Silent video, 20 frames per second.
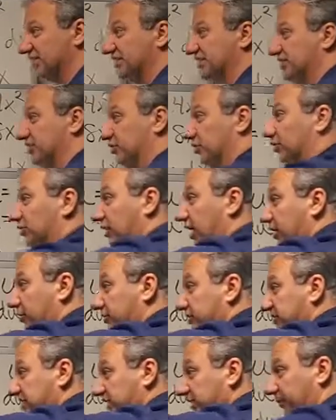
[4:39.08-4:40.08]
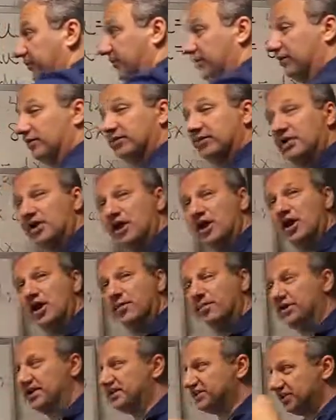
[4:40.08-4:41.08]
is 0. I don't see it up there.
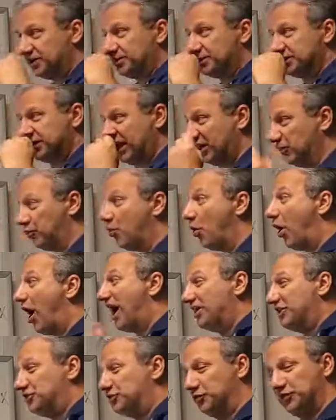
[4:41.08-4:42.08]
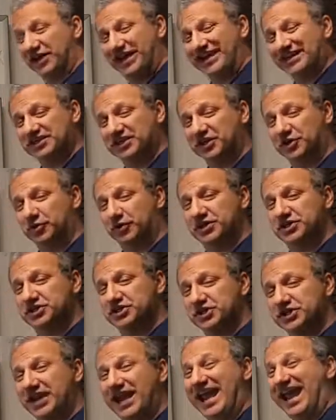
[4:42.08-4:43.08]
Please understand why you do an
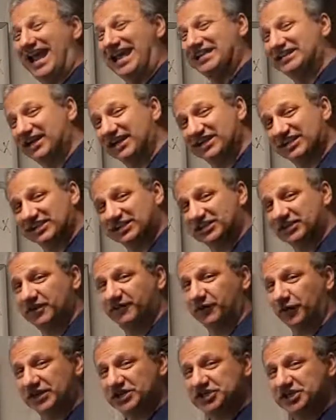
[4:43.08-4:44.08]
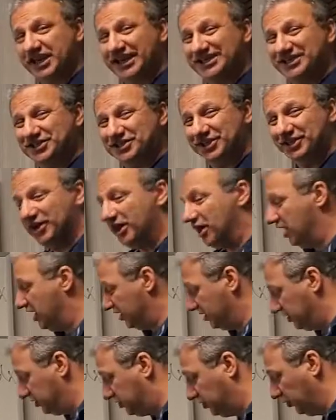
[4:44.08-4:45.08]
integration, anti-differentiation.
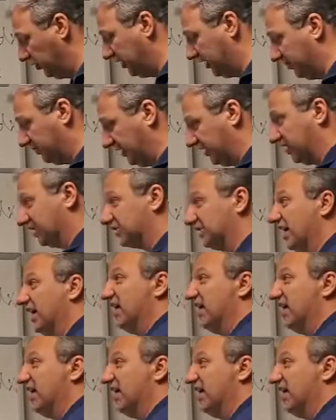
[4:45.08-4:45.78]
You're doing it because